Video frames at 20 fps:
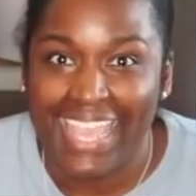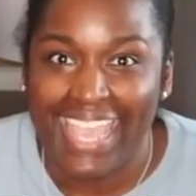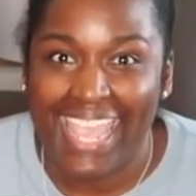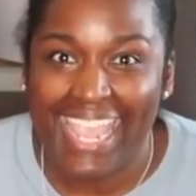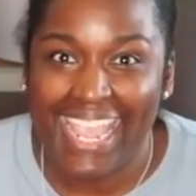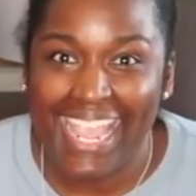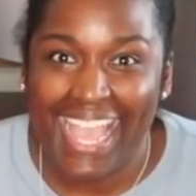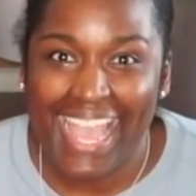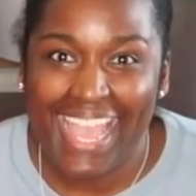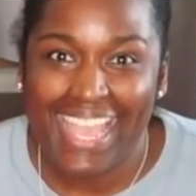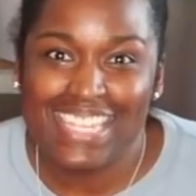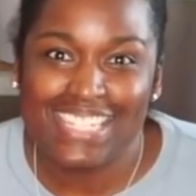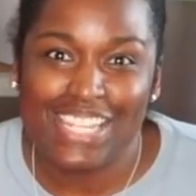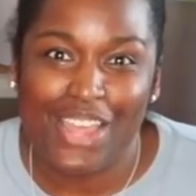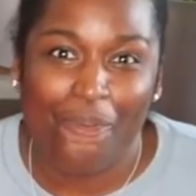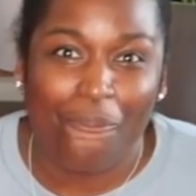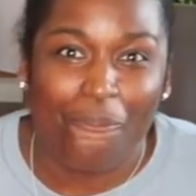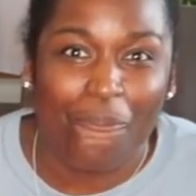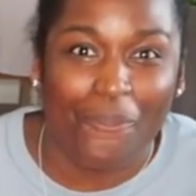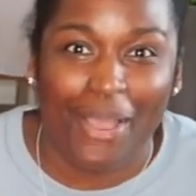Hey guys,
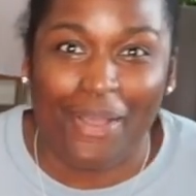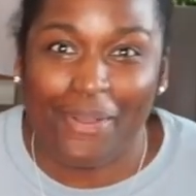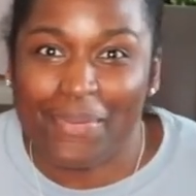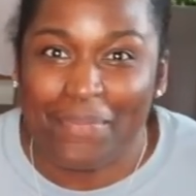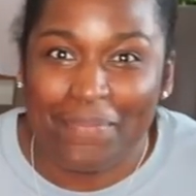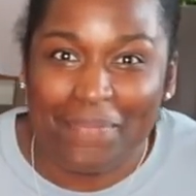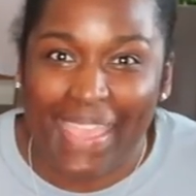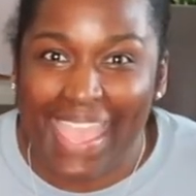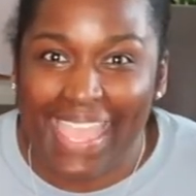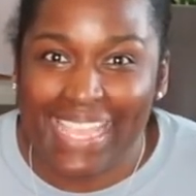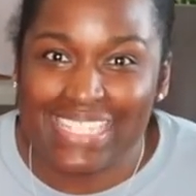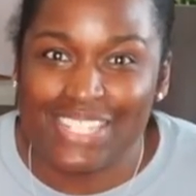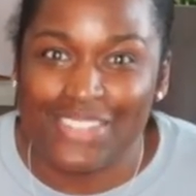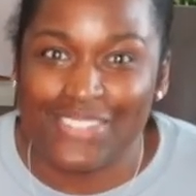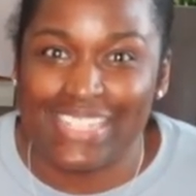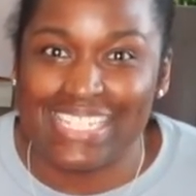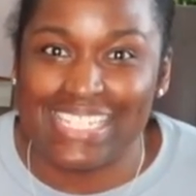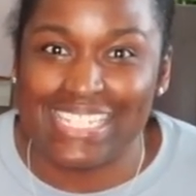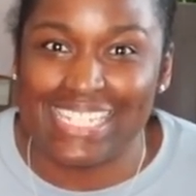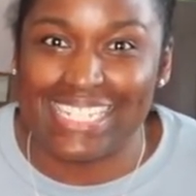welcome back. So
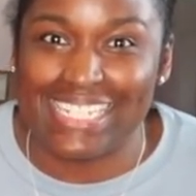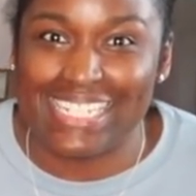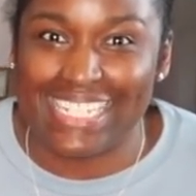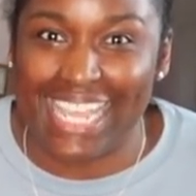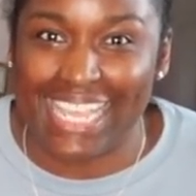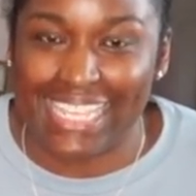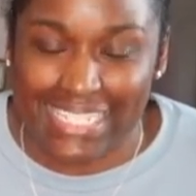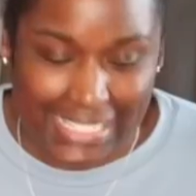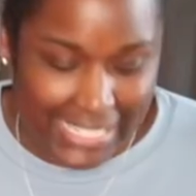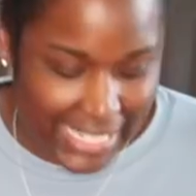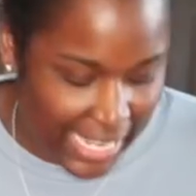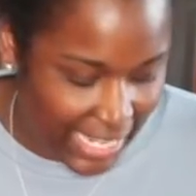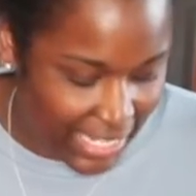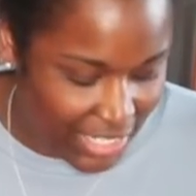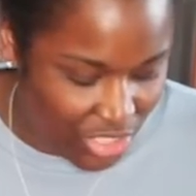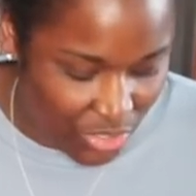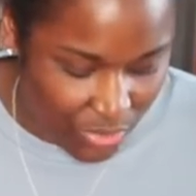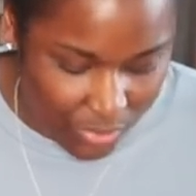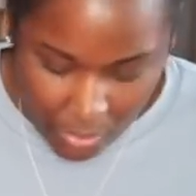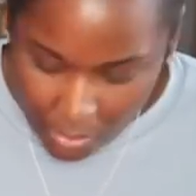it's the next day. As you,